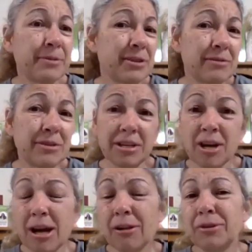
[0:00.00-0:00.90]

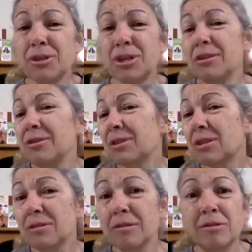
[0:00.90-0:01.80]

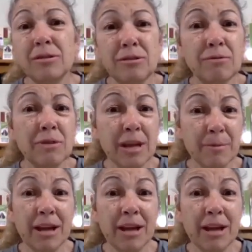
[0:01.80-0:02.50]
cytologies, you name it.